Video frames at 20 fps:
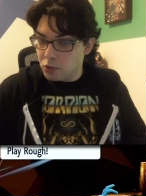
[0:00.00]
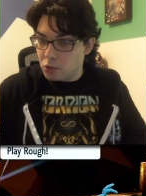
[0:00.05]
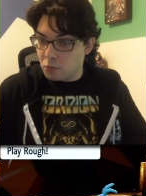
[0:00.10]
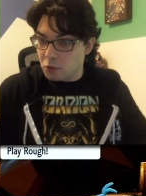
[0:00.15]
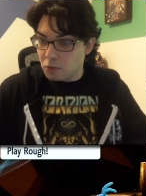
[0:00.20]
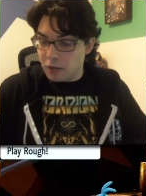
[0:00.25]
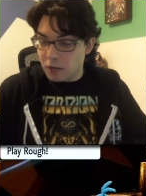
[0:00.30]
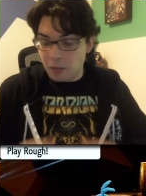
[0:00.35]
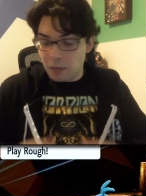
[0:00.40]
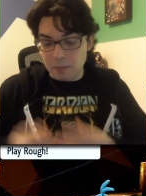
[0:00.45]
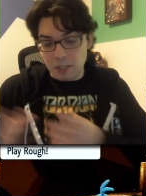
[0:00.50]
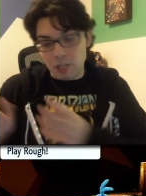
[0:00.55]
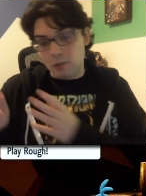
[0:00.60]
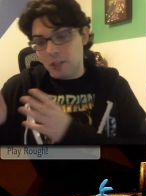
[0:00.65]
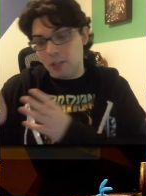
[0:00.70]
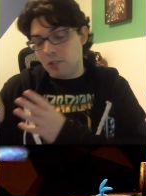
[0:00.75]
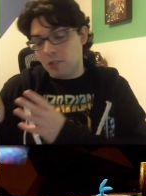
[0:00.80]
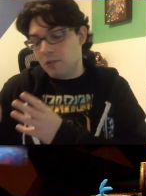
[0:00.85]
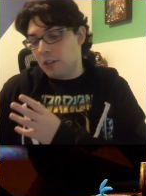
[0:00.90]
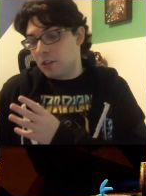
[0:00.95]
which would help
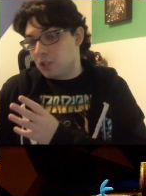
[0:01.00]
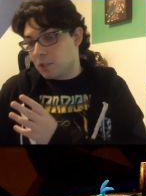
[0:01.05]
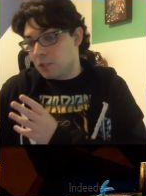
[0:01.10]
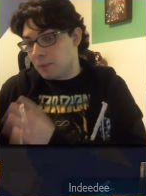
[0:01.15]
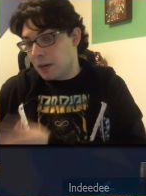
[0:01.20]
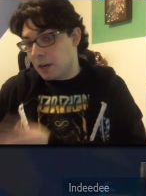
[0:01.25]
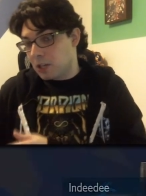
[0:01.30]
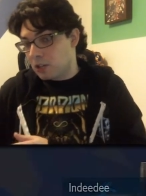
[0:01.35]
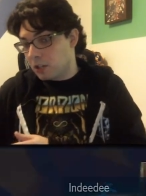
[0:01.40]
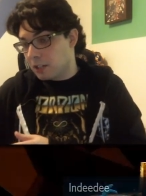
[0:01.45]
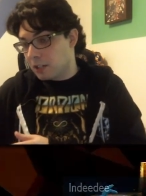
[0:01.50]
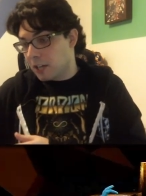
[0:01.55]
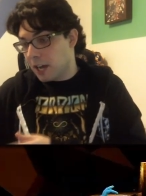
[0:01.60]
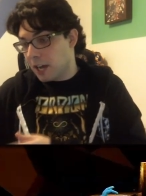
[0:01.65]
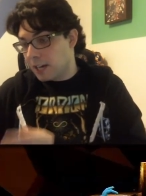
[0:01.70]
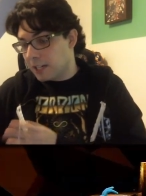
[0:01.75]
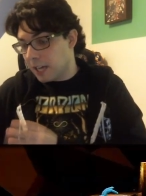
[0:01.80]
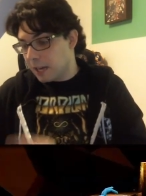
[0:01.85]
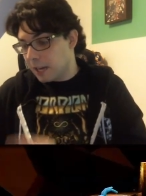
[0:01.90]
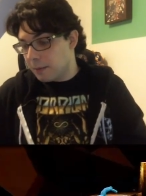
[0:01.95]
decrease Greninja's special
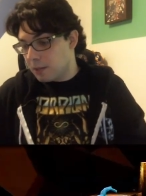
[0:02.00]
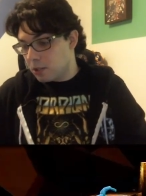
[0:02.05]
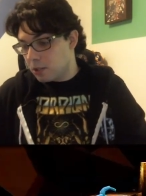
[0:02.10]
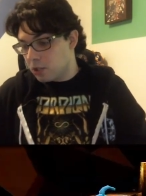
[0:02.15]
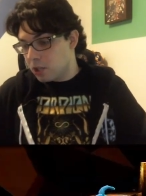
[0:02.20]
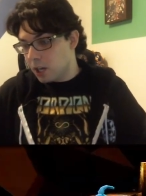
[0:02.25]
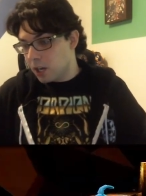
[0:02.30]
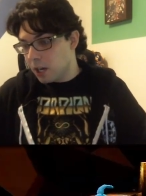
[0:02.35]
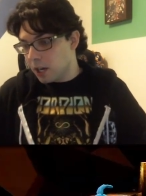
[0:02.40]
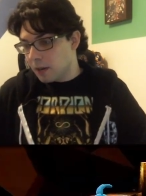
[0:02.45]
attack damage.